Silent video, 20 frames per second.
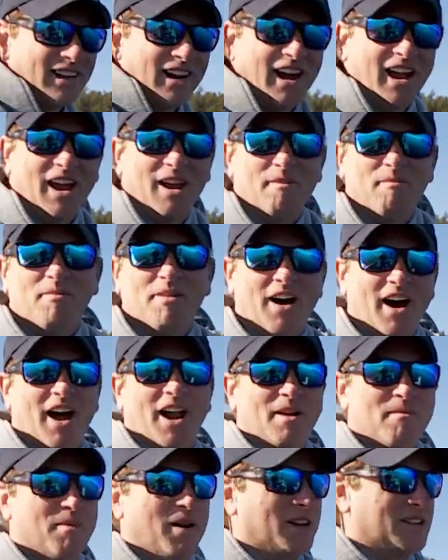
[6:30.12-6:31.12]
I am
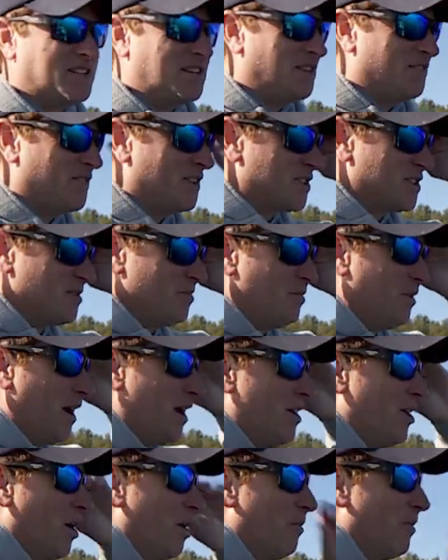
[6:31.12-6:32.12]
not a musky fishing by
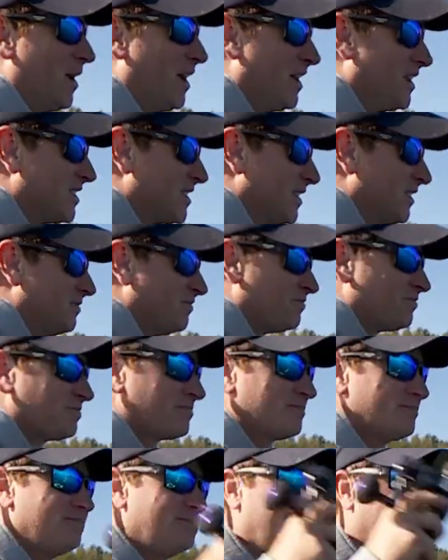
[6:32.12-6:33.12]
no means.
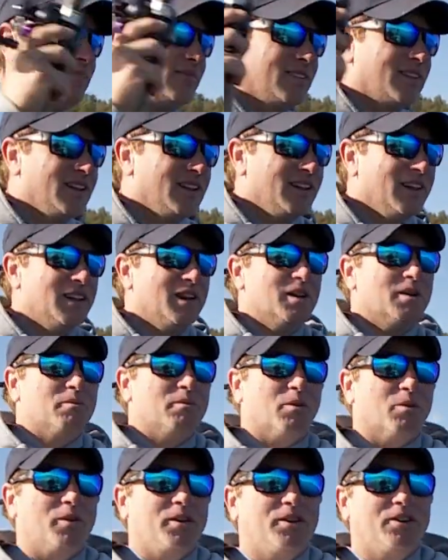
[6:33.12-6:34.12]

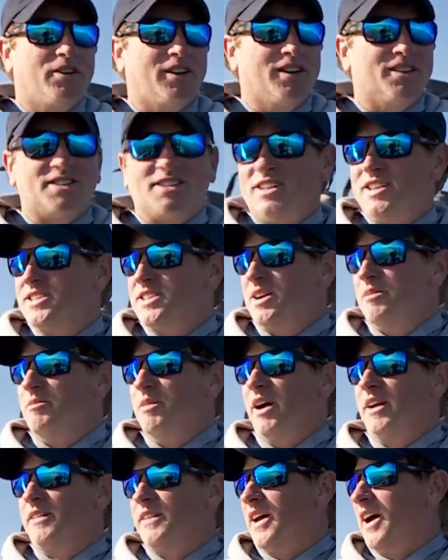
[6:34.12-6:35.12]
But when you can see something
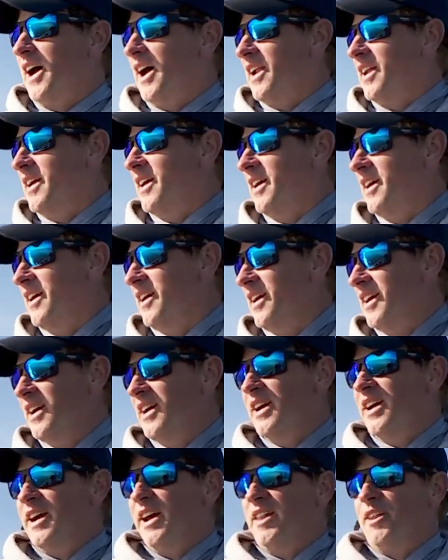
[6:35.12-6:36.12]
like that,
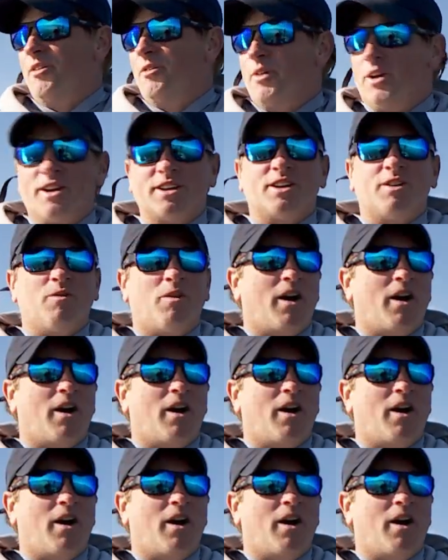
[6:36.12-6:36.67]
and the reason